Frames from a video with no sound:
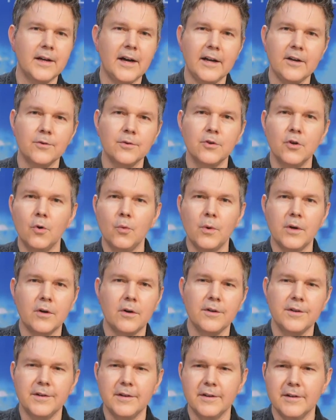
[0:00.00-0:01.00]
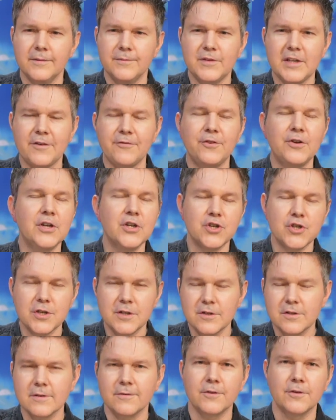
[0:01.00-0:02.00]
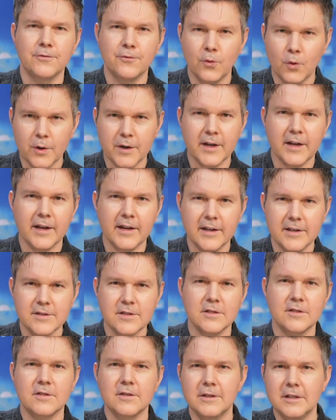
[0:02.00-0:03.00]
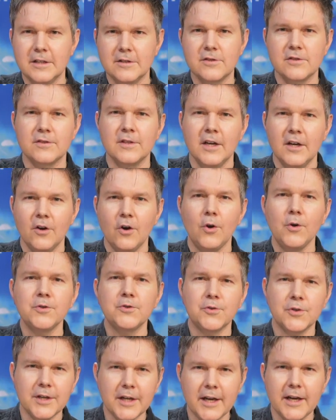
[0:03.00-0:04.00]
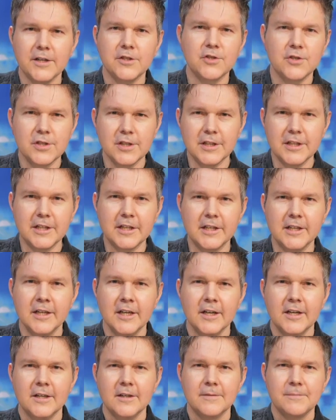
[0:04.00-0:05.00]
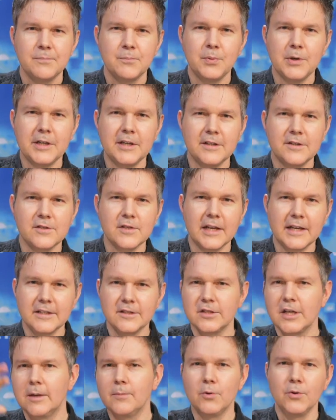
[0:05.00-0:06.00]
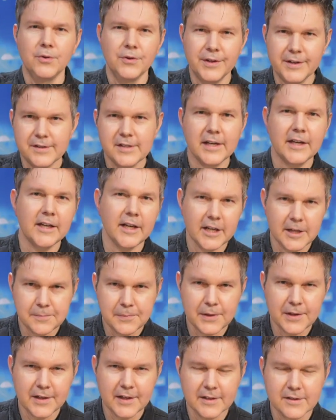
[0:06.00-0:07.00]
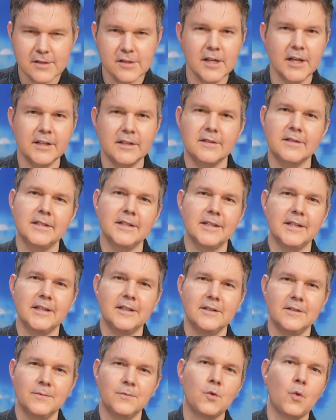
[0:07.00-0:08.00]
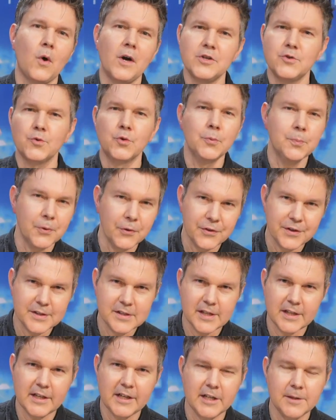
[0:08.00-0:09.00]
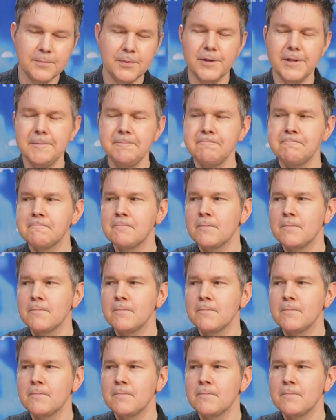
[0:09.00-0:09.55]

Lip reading: I don't know what all the definitions of the 4K is. It's Ultra HD, but it's like double the 1080p. It's not quadruple the 1080p.